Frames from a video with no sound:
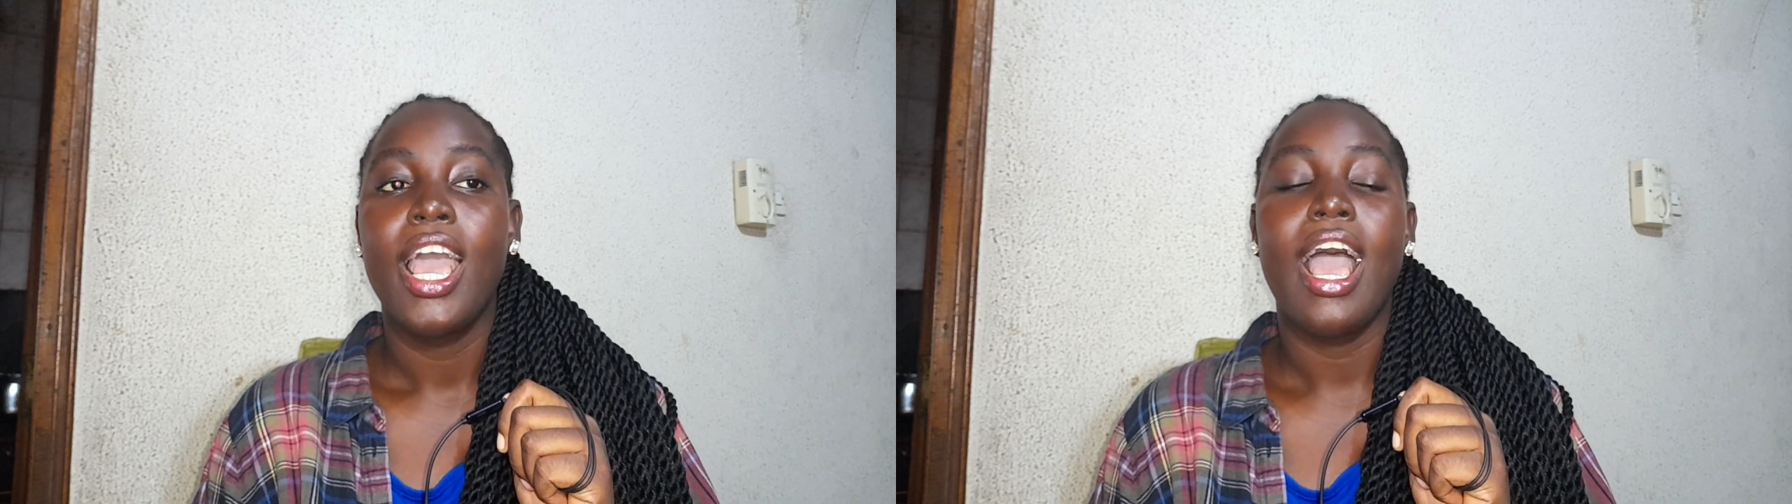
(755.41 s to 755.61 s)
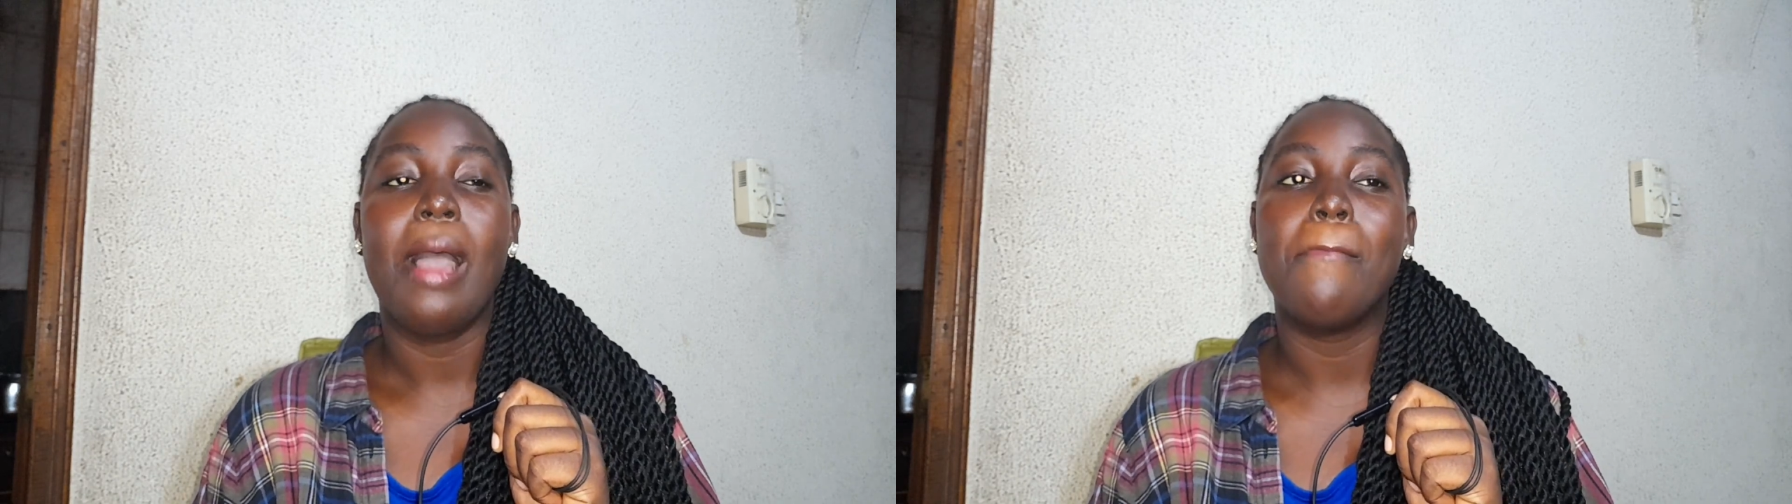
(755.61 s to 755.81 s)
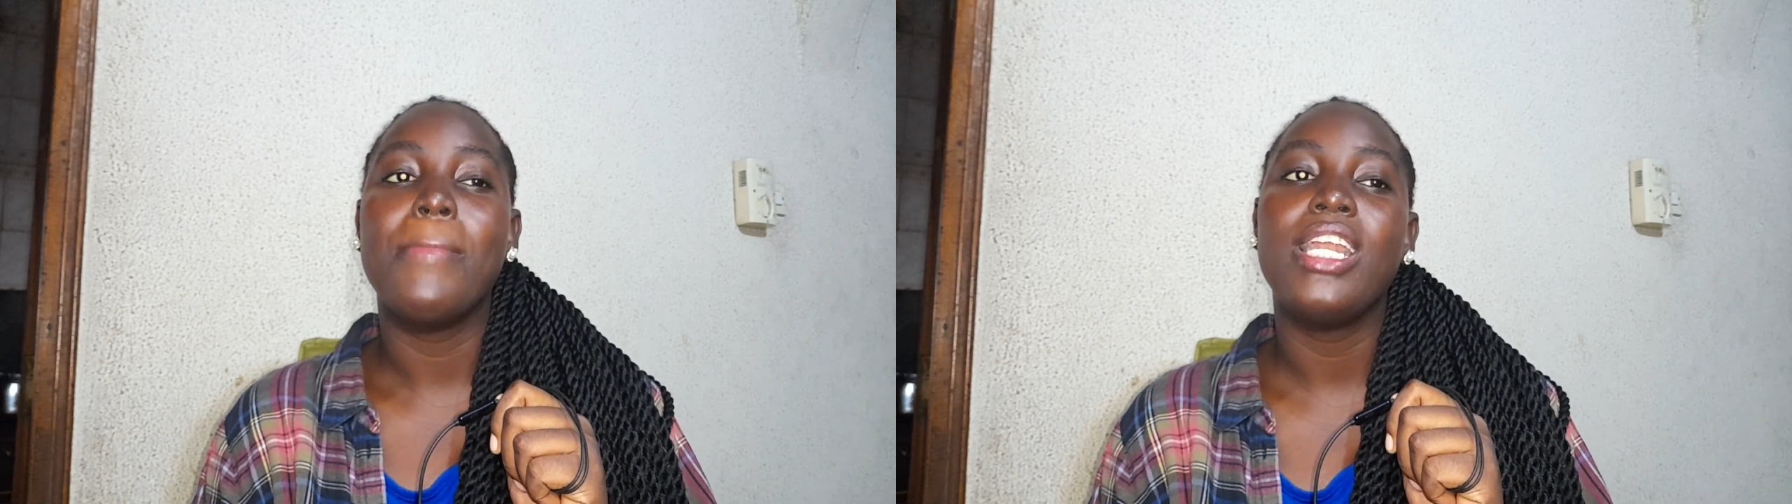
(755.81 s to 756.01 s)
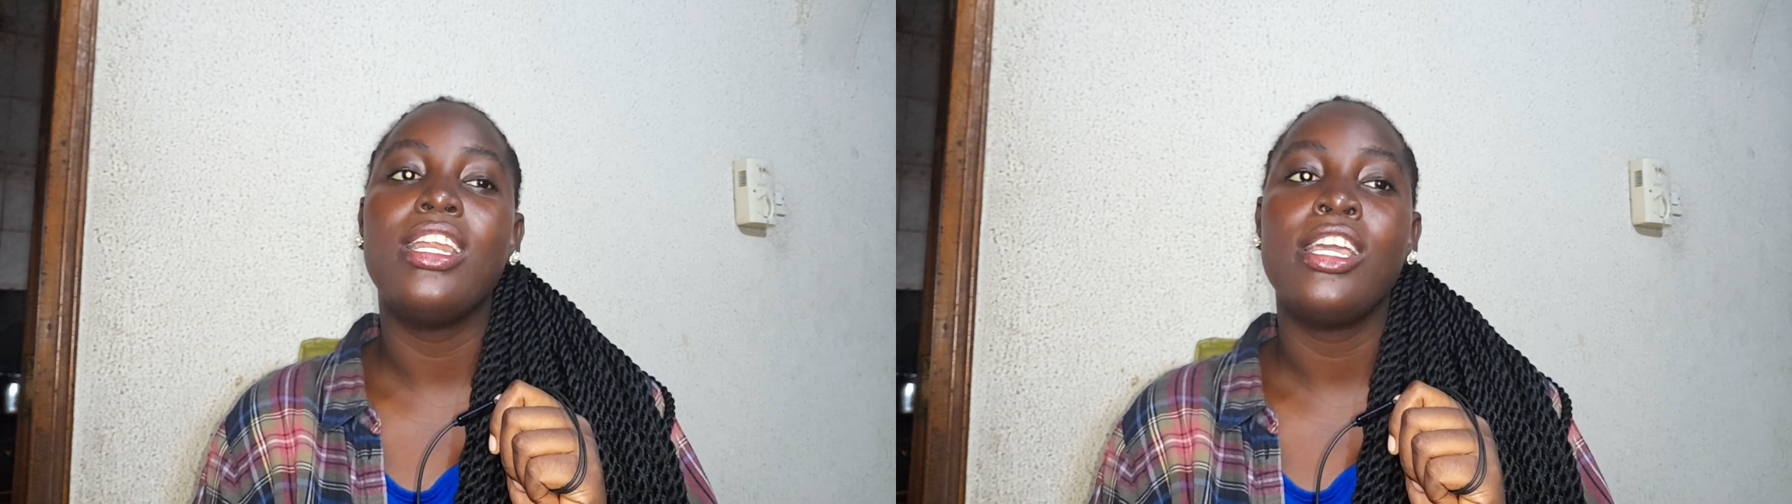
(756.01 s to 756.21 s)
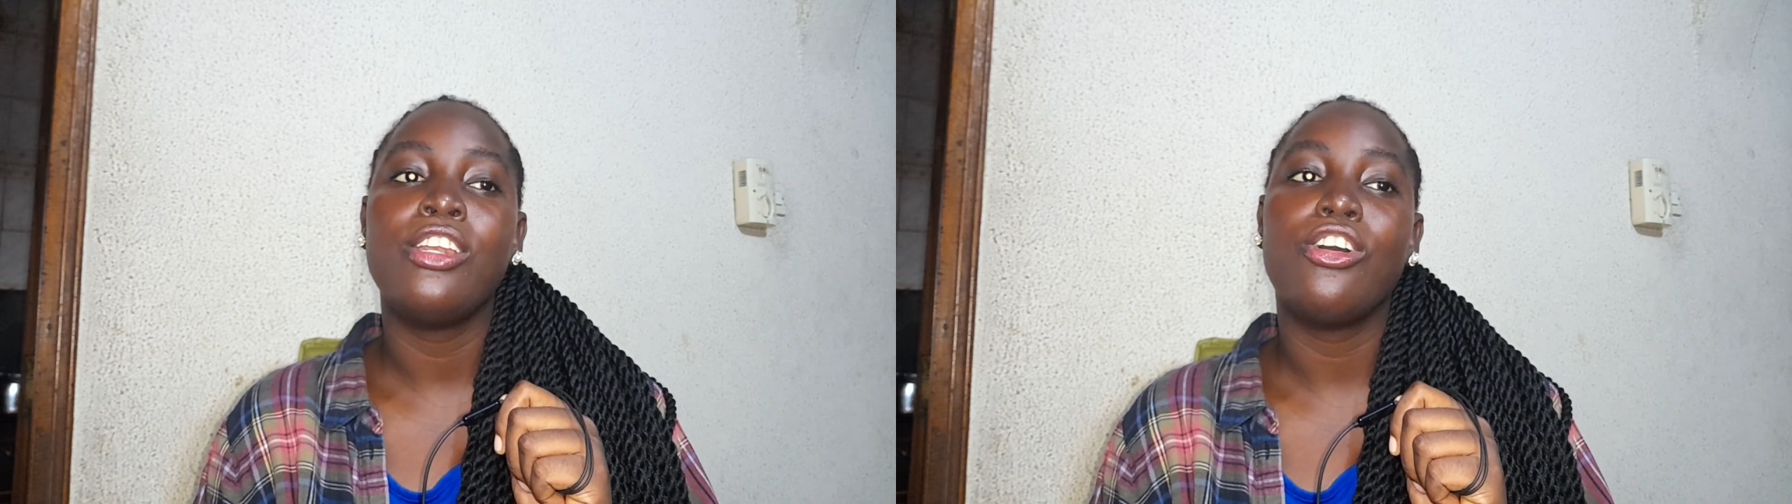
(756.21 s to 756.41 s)
and
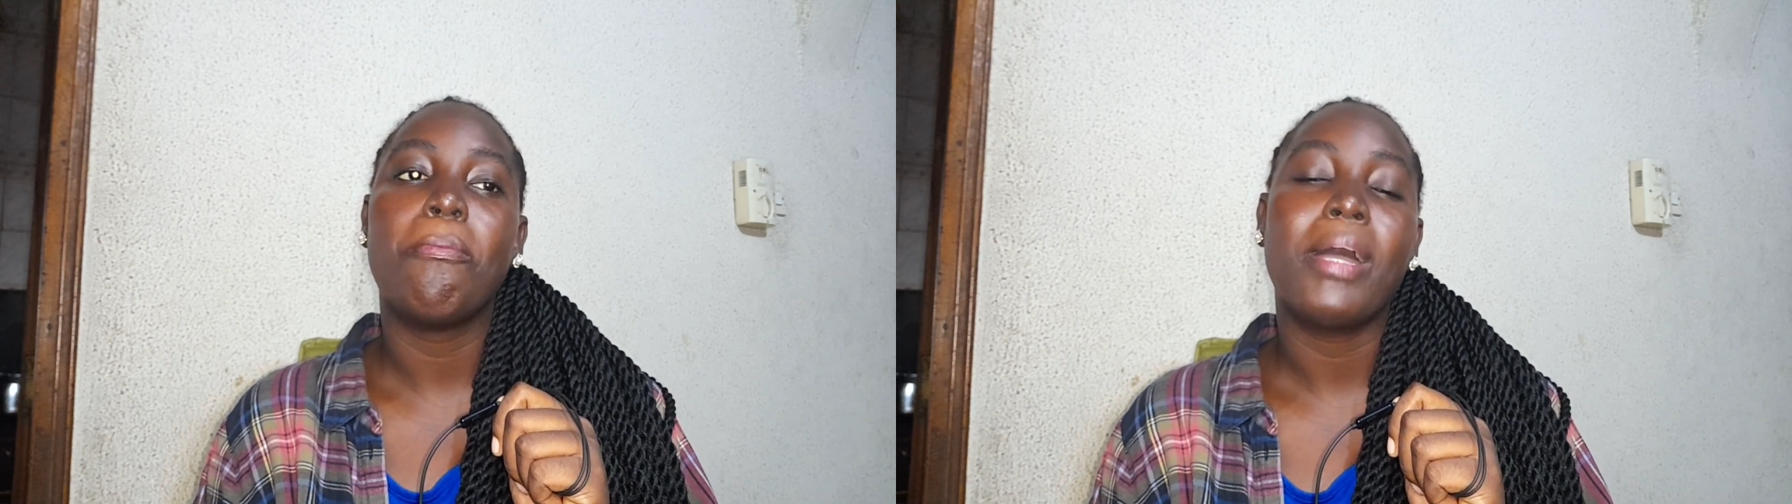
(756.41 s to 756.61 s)
mainly not